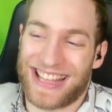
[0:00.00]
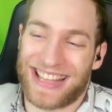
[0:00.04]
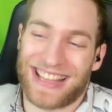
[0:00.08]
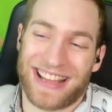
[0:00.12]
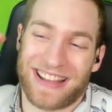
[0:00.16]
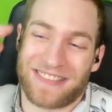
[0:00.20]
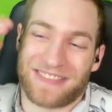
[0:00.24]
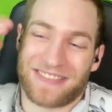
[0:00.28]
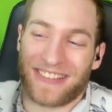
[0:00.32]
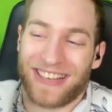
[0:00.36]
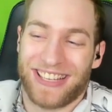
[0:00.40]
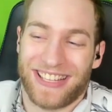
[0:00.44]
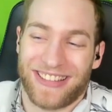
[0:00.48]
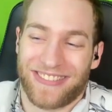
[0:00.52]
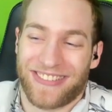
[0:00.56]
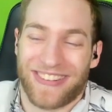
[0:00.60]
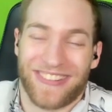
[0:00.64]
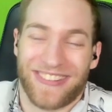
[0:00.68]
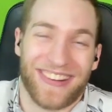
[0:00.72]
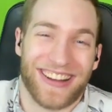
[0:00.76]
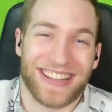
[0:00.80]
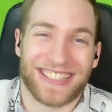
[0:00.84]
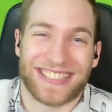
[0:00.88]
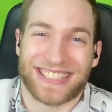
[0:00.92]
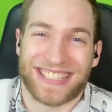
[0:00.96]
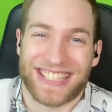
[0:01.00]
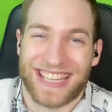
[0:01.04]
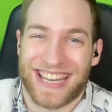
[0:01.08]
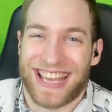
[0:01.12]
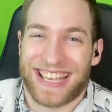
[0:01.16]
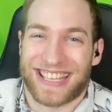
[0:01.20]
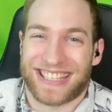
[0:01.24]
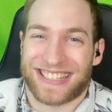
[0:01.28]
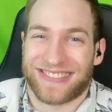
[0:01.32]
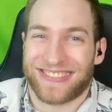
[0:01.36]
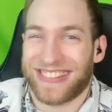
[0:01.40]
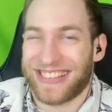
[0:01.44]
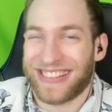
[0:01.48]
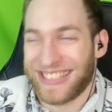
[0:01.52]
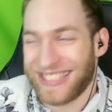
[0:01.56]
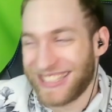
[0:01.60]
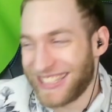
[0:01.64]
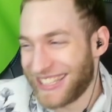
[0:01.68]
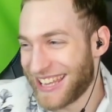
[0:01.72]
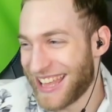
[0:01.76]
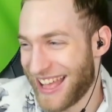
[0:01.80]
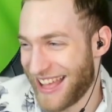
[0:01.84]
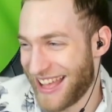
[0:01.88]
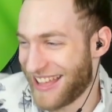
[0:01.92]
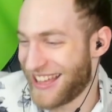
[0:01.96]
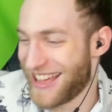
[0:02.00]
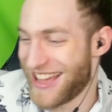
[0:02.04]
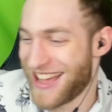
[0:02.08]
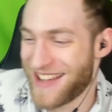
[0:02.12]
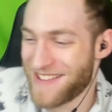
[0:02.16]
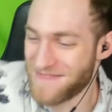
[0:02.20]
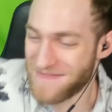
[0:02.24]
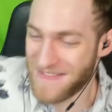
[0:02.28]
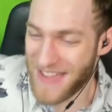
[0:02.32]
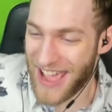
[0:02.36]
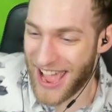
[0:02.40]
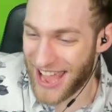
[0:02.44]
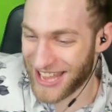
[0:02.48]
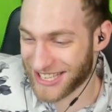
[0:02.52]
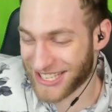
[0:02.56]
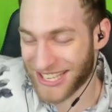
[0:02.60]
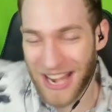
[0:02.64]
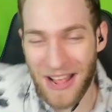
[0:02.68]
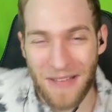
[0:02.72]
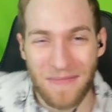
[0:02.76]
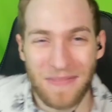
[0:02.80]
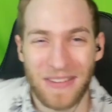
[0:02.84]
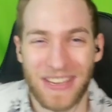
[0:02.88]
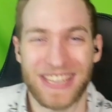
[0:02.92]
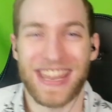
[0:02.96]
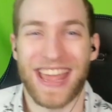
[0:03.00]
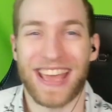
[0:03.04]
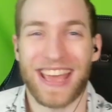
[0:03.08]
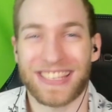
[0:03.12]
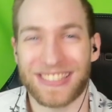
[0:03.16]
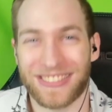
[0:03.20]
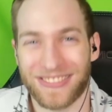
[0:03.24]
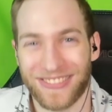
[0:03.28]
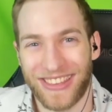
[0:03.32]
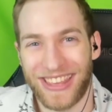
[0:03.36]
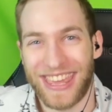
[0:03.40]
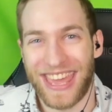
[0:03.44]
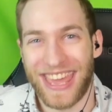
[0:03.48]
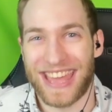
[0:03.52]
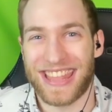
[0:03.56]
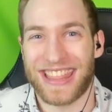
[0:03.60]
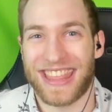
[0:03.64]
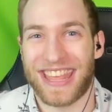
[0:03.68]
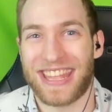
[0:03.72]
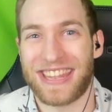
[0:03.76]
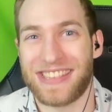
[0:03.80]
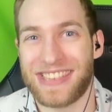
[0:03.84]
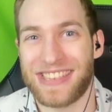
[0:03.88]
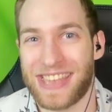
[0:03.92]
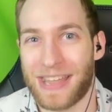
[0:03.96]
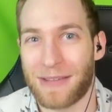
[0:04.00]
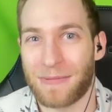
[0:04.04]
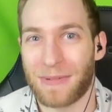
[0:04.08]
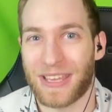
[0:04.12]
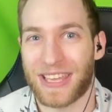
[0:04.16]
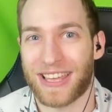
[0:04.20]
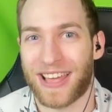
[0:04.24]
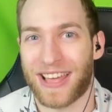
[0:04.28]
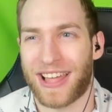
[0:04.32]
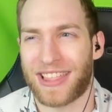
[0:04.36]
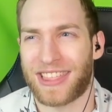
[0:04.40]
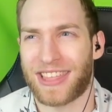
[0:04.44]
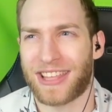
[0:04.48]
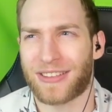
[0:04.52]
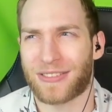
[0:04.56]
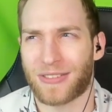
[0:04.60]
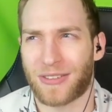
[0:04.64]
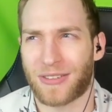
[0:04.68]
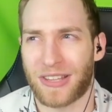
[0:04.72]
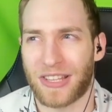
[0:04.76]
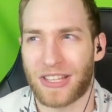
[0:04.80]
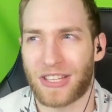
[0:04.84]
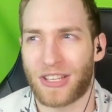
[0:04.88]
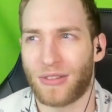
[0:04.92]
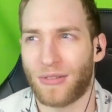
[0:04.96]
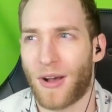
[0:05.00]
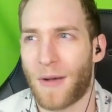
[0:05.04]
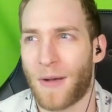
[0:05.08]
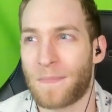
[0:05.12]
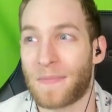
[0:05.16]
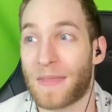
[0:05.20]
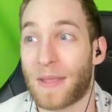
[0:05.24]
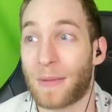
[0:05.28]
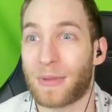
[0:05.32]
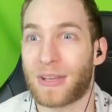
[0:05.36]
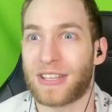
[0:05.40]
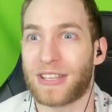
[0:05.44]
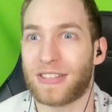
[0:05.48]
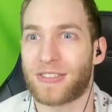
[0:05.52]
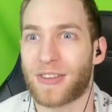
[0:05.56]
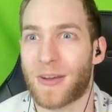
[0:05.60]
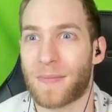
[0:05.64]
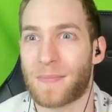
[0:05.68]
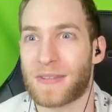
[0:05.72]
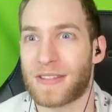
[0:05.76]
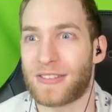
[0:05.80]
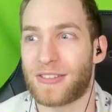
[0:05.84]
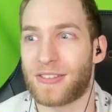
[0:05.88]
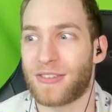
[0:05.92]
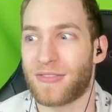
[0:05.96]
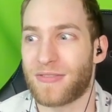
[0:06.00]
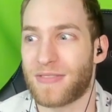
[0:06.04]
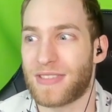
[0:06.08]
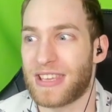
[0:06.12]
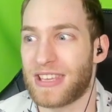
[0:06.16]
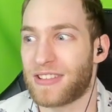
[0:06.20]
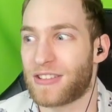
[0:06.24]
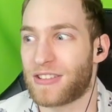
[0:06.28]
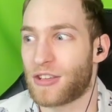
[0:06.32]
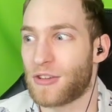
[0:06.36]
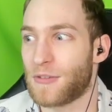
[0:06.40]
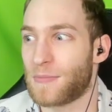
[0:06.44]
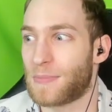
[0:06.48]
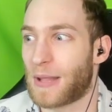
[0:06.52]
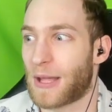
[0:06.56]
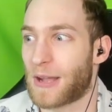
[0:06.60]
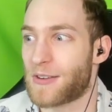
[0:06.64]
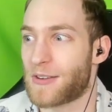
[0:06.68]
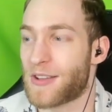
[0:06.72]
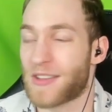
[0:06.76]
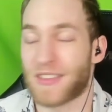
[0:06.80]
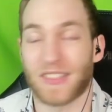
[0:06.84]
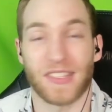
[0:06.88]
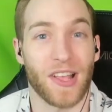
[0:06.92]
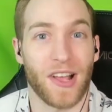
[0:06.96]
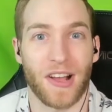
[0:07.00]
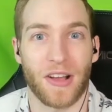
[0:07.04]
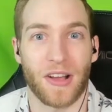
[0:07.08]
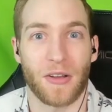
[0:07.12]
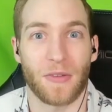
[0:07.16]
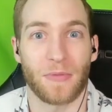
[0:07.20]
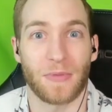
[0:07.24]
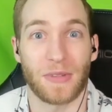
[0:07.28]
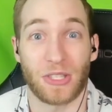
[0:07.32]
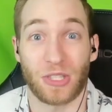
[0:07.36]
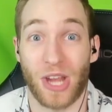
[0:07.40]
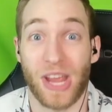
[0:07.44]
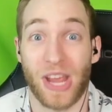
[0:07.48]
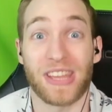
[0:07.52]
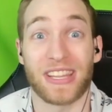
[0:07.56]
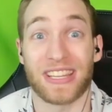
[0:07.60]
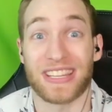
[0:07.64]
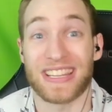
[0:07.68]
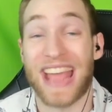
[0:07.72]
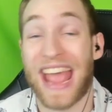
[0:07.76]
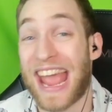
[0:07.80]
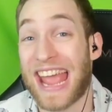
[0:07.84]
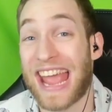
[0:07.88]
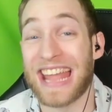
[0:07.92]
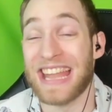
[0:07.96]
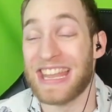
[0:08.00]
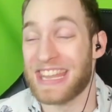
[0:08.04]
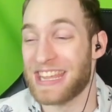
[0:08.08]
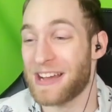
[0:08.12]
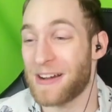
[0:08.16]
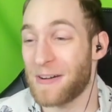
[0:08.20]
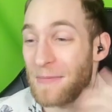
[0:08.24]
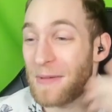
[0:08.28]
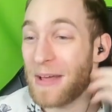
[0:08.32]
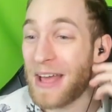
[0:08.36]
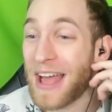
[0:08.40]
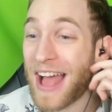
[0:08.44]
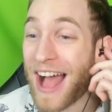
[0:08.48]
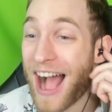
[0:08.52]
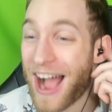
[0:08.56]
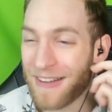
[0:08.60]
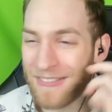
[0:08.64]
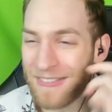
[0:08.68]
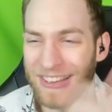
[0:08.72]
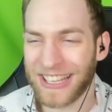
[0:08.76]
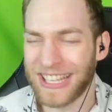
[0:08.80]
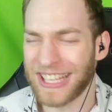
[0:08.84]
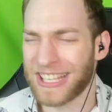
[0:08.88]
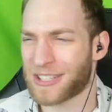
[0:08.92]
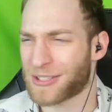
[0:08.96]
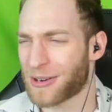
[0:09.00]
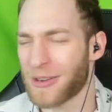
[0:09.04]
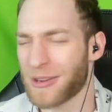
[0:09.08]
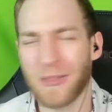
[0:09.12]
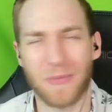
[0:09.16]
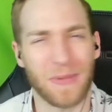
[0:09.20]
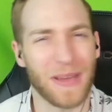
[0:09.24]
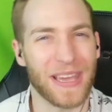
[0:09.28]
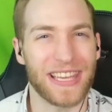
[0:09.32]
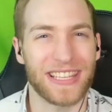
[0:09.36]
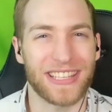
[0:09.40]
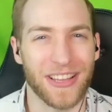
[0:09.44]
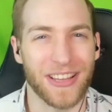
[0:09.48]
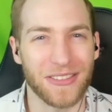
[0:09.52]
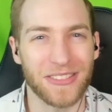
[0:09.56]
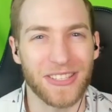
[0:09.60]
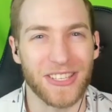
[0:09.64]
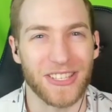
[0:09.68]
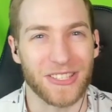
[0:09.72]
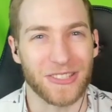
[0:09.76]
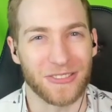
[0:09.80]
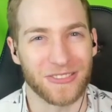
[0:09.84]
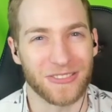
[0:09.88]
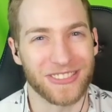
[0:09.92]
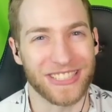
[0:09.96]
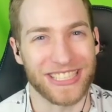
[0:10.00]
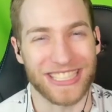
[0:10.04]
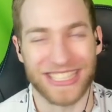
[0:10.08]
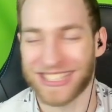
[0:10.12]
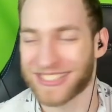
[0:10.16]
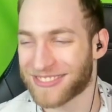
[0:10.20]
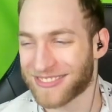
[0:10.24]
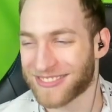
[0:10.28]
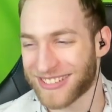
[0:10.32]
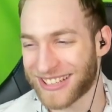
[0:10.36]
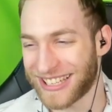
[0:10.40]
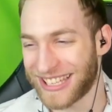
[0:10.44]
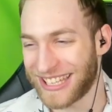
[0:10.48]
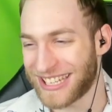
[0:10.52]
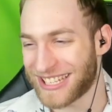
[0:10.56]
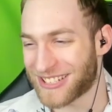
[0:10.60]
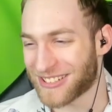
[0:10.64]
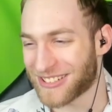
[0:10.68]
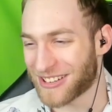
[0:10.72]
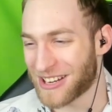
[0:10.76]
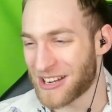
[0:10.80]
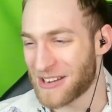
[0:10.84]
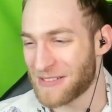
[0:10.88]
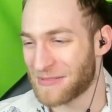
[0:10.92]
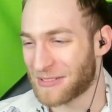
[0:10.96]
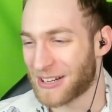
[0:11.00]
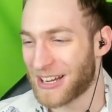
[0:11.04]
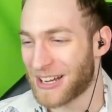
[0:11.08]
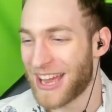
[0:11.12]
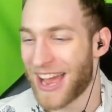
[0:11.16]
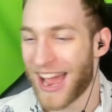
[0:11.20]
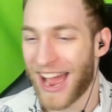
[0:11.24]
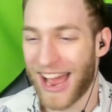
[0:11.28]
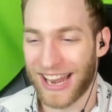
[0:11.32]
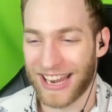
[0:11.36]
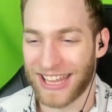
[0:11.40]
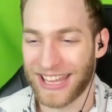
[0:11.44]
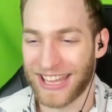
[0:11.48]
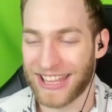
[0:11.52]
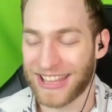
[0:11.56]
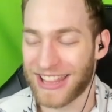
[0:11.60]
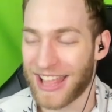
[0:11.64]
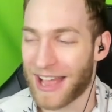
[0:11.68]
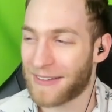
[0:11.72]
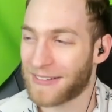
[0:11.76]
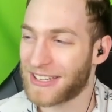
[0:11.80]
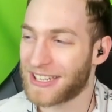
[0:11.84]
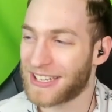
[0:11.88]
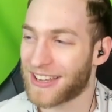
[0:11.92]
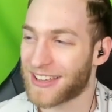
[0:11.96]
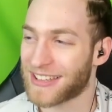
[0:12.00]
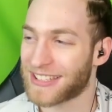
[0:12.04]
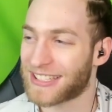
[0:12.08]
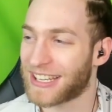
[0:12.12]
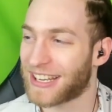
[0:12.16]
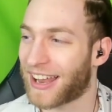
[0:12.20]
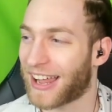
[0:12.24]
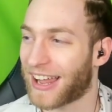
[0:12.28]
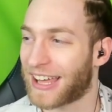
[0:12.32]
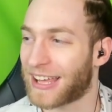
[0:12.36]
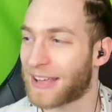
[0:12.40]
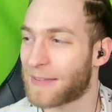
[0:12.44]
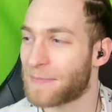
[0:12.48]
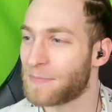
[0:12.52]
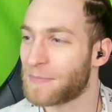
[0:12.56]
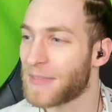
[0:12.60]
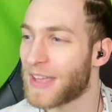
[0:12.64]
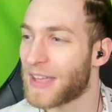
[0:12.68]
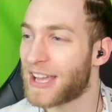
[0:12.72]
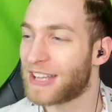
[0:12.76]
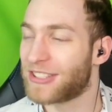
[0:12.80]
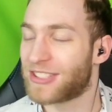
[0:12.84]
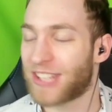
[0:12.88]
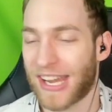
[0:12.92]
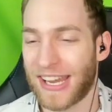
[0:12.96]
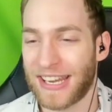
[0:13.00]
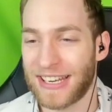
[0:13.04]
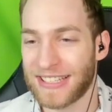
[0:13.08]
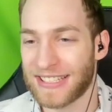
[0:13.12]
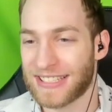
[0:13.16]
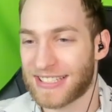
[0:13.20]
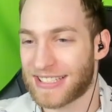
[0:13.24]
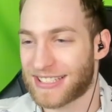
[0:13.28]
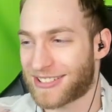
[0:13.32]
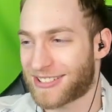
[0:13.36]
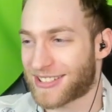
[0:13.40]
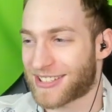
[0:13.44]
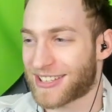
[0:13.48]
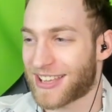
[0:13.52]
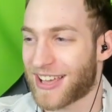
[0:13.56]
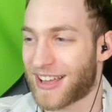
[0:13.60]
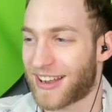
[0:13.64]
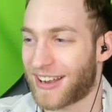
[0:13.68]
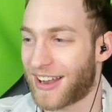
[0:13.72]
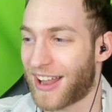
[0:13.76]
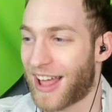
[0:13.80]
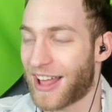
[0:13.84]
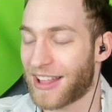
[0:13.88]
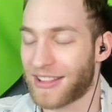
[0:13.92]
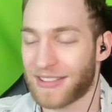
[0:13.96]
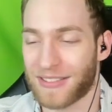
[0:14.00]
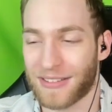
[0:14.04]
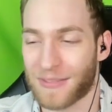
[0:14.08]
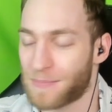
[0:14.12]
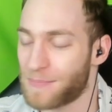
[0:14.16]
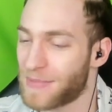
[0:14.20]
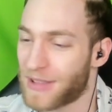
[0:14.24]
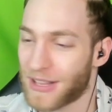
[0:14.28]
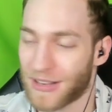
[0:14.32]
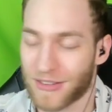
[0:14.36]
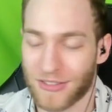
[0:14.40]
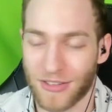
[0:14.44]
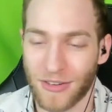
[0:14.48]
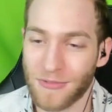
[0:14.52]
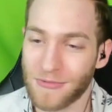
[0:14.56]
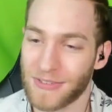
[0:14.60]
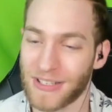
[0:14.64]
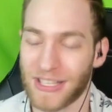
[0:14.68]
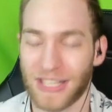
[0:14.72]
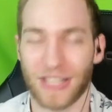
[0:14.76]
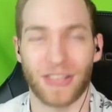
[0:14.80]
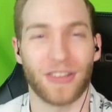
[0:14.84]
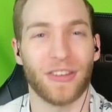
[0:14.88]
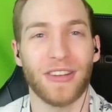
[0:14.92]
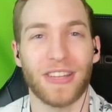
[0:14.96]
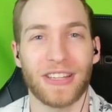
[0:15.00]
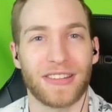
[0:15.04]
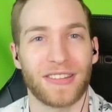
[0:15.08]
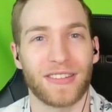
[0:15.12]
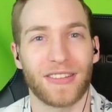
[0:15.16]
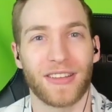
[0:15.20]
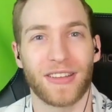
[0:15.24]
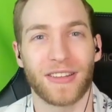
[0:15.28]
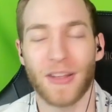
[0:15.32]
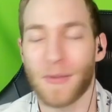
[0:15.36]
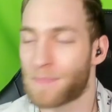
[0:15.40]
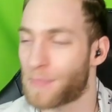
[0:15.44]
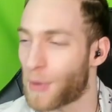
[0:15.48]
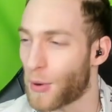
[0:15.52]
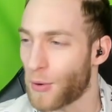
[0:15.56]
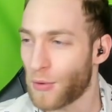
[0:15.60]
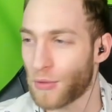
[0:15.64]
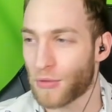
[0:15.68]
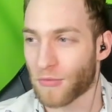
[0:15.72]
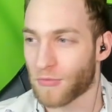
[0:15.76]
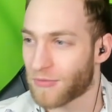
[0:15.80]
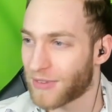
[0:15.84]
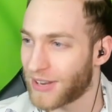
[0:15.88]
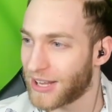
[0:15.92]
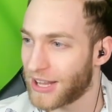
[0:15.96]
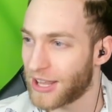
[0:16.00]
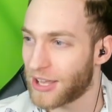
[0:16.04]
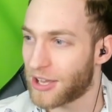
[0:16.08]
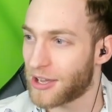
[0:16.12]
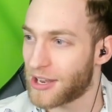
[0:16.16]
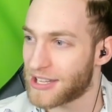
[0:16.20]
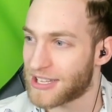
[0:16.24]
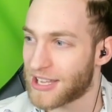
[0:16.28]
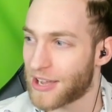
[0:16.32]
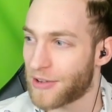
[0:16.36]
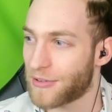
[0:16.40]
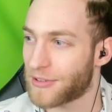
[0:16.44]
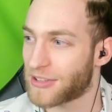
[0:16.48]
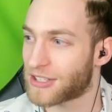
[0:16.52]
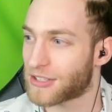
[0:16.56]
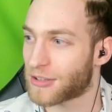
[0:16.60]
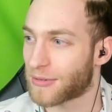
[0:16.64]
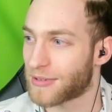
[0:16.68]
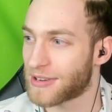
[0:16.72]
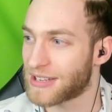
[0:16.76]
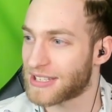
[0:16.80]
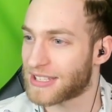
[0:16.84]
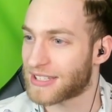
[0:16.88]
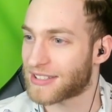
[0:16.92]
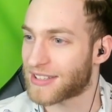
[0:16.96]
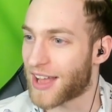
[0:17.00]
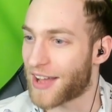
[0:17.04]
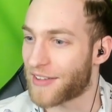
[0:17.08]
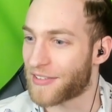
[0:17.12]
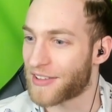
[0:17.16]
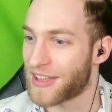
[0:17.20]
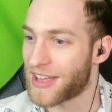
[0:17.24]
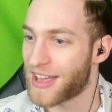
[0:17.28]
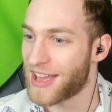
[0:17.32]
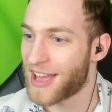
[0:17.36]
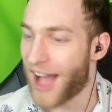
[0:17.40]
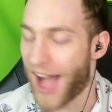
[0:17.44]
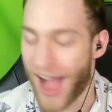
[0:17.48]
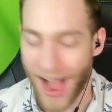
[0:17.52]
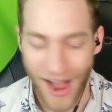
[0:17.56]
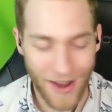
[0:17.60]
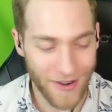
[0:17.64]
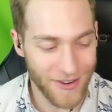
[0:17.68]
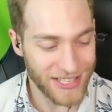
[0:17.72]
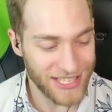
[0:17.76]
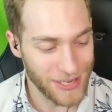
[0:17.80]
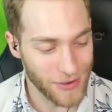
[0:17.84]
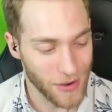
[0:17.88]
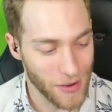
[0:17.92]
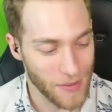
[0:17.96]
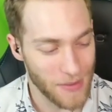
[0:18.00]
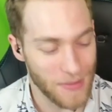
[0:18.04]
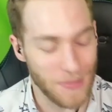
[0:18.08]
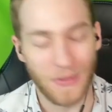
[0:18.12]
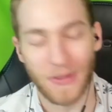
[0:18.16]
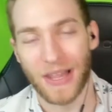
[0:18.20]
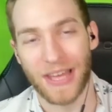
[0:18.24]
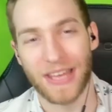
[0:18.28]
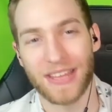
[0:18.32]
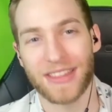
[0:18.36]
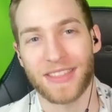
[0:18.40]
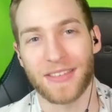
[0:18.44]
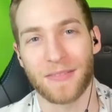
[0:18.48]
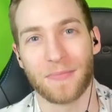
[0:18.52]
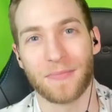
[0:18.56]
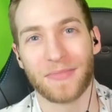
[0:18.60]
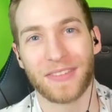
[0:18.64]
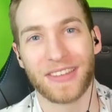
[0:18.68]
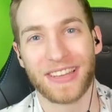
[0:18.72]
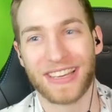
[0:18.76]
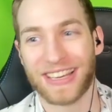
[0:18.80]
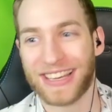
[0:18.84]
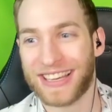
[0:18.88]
I really want to watch the next one. Oh man, should that be next week? And then, then we can, I think there's only two of them. And then we can jump into the two-player Nuzlocke with Jaiden and him. I really enjoy the way he tells the story. It's really enjoyable. I like how he does it. Like Jaiden's is just kind of they're so really good at. They're both really good at telling stories and stuff. I understand why people like them.